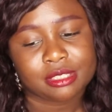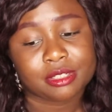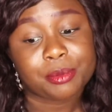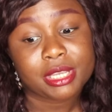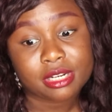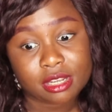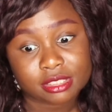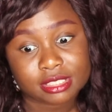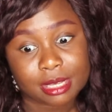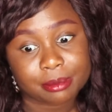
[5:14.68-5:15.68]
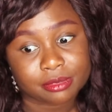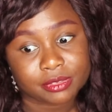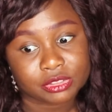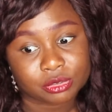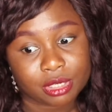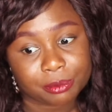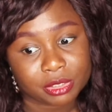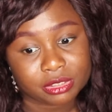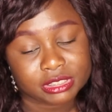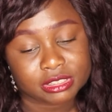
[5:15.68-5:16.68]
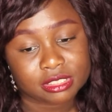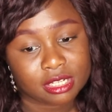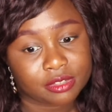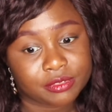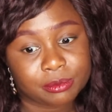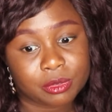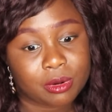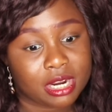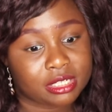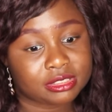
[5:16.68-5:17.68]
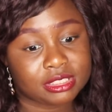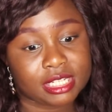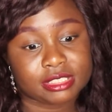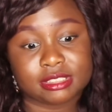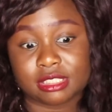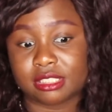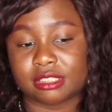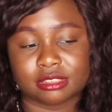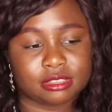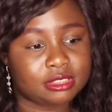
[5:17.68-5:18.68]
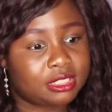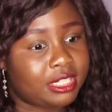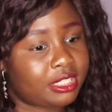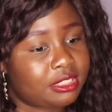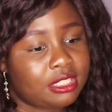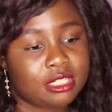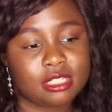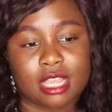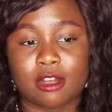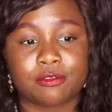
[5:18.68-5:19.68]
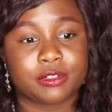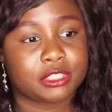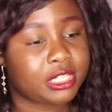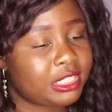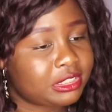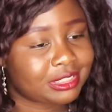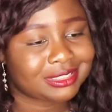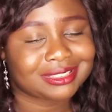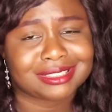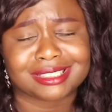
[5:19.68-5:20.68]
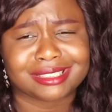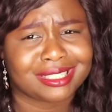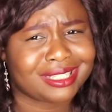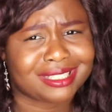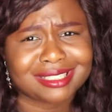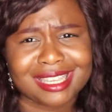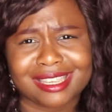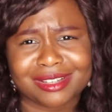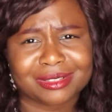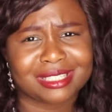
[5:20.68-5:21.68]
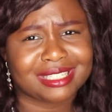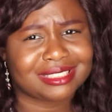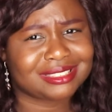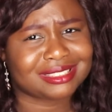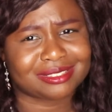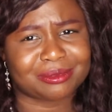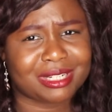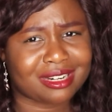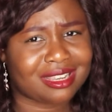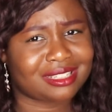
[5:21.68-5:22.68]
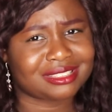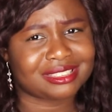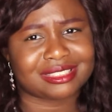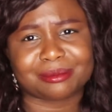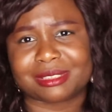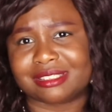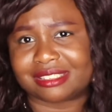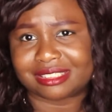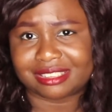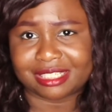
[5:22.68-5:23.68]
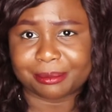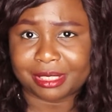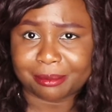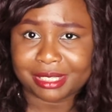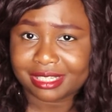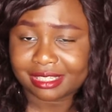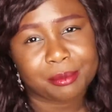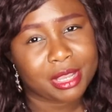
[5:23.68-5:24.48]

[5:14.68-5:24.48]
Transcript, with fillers: Depending on the type of Instagram Reel or TikTok, if it requires like scenes and like outfit changes and like anglings and whatnot, it's like sometimes it could take me a minute.